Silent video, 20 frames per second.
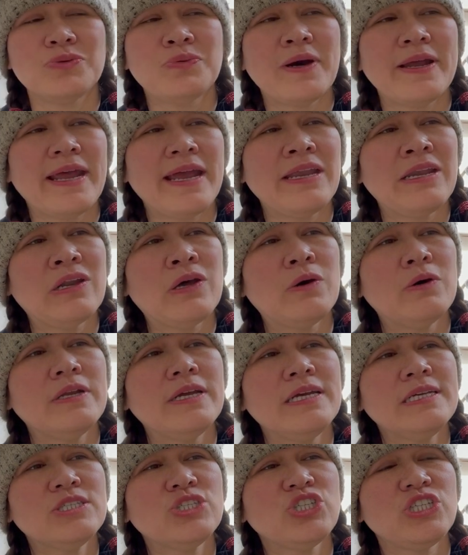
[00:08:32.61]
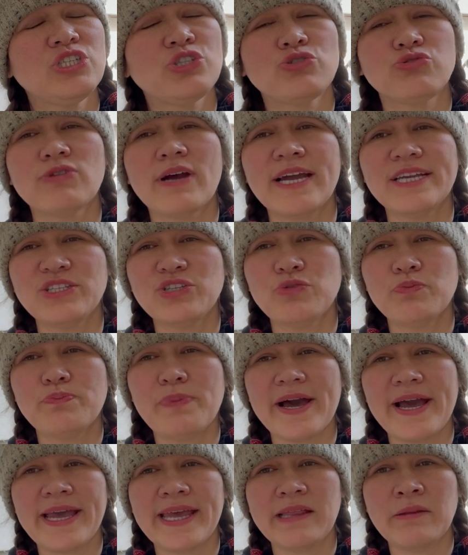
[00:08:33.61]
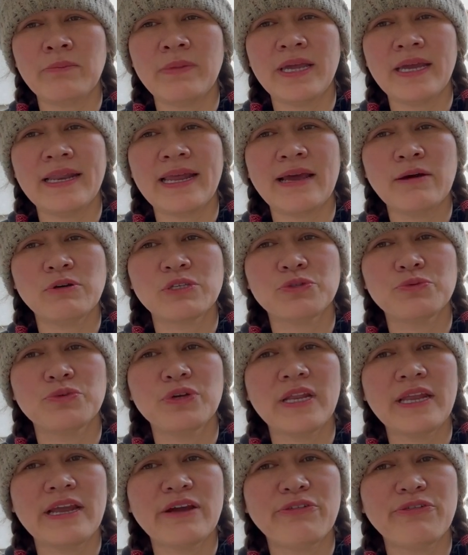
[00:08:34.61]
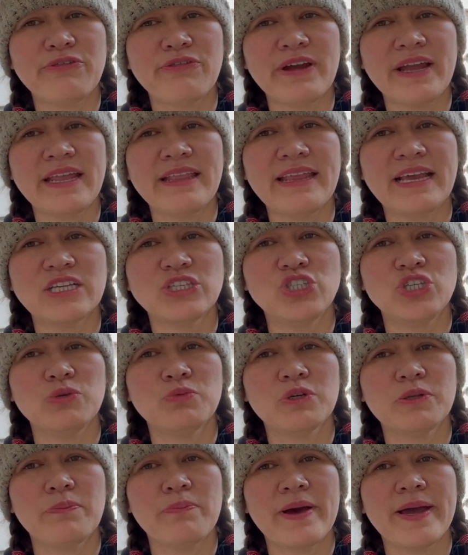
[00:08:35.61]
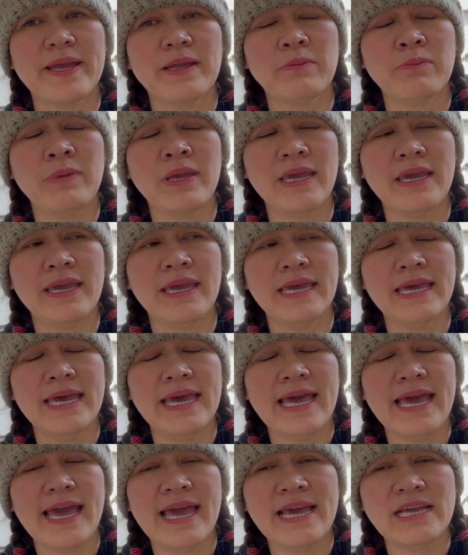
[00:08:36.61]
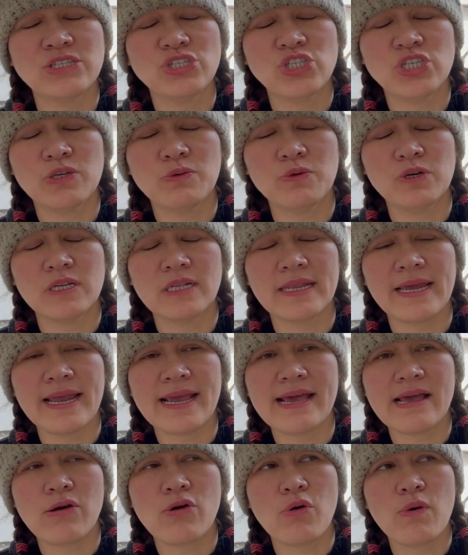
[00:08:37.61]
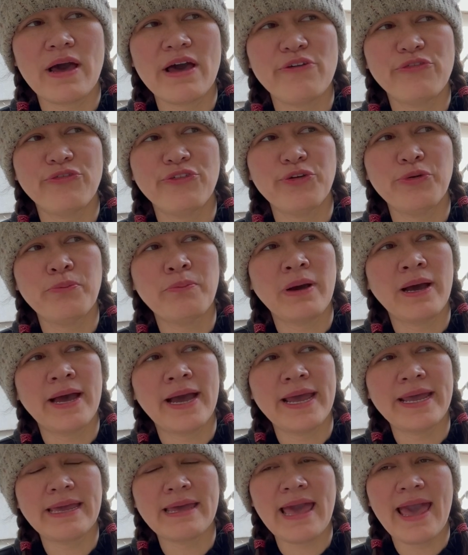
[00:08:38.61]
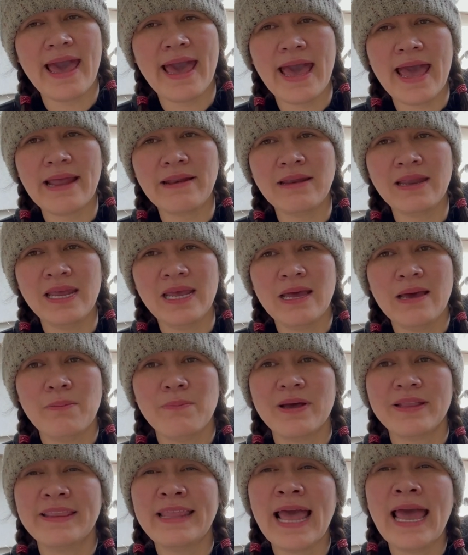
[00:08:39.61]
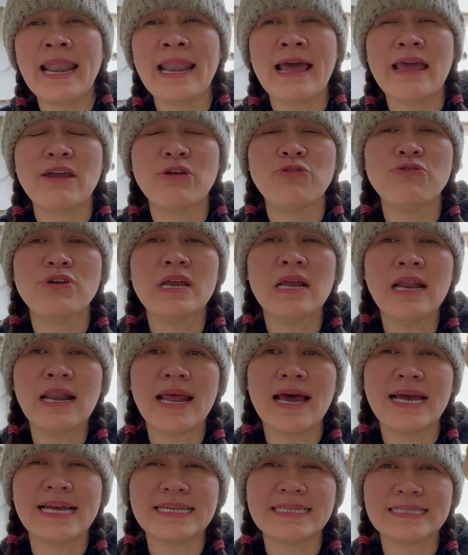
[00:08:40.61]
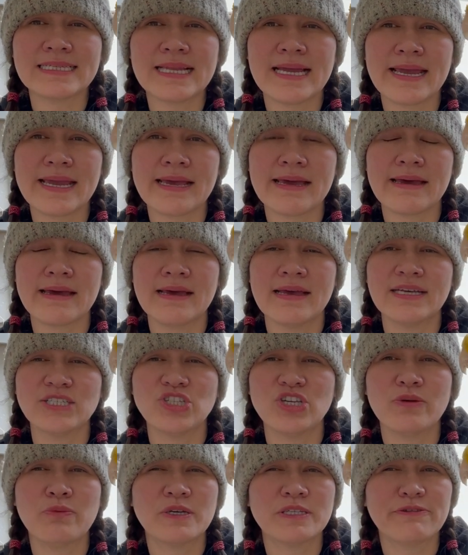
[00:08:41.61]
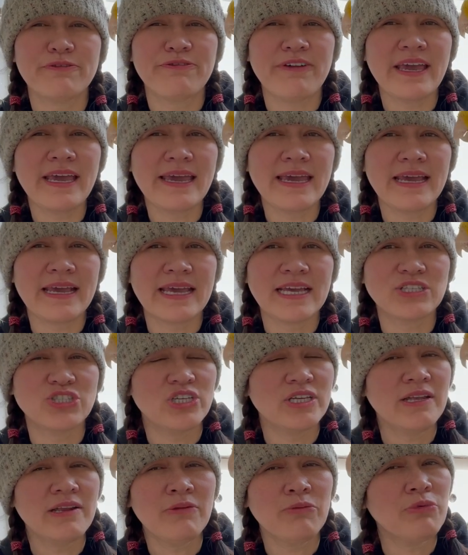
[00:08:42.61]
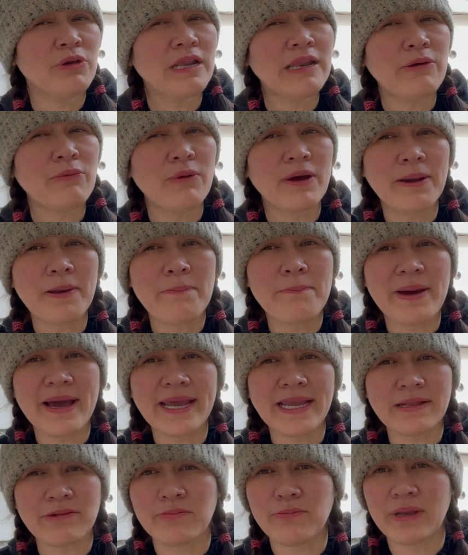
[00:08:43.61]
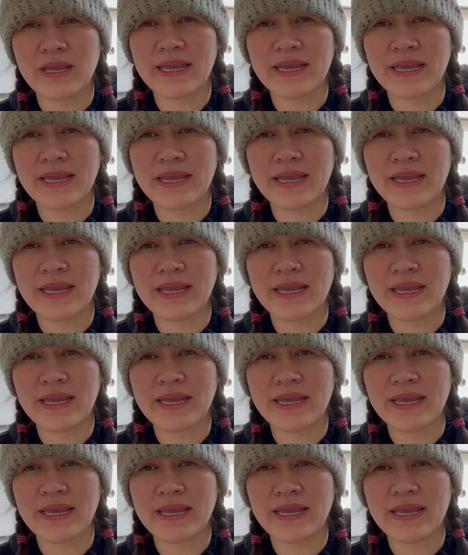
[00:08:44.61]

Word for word: what I noticed, she tried to bite me and I was really afraid that she would bite me and she would like go after my hand. But then I realized like she was faking it. She didn't really want to bite